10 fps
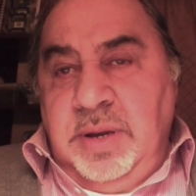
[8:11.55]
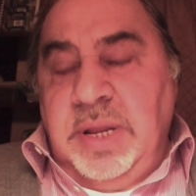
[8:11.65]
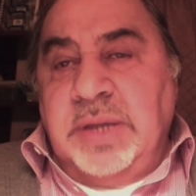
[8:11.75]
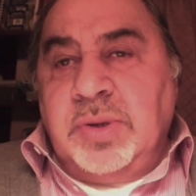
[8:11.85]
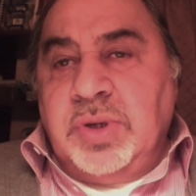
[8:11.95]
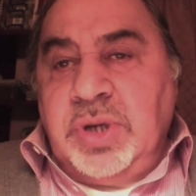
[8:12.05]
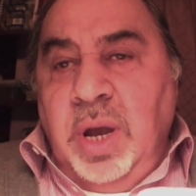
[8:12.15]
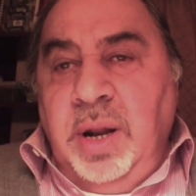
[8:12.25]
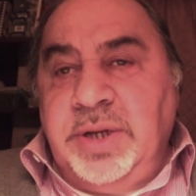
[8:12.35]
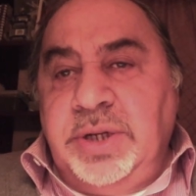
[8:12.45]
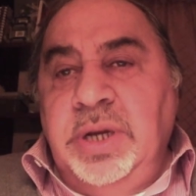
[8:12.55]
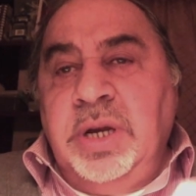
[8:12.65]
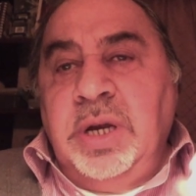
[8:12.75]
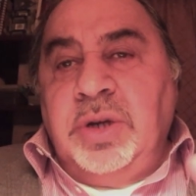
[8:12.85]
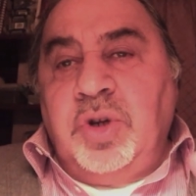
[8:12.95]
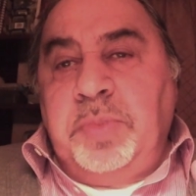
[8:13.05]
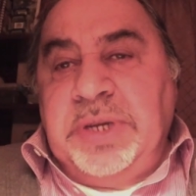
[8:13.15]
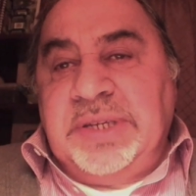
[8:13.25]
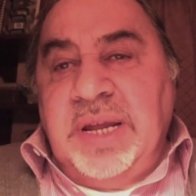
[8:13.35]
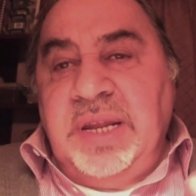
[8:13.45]
that sociology should be
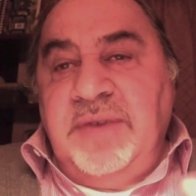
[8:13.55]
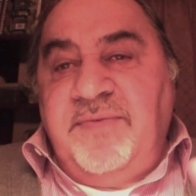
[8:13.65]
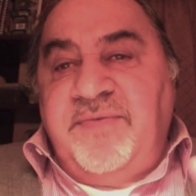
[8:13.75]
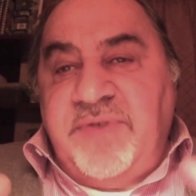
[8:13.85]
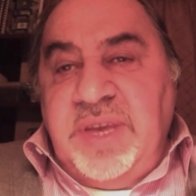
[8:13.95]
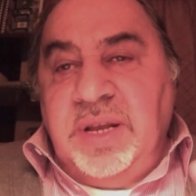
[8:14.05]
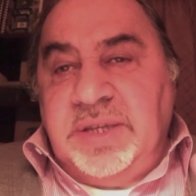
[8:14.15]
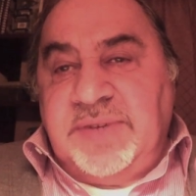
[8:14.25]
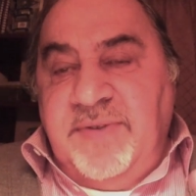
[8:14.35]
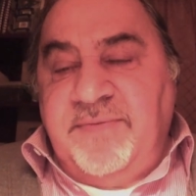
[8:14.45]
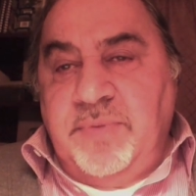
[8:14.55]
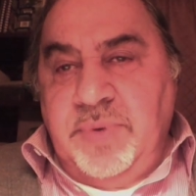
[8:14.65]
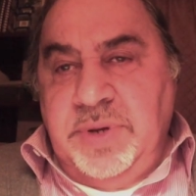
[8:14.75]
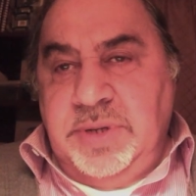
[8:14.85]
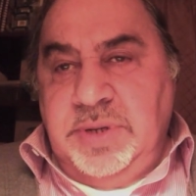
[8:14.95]
studying fields of influence.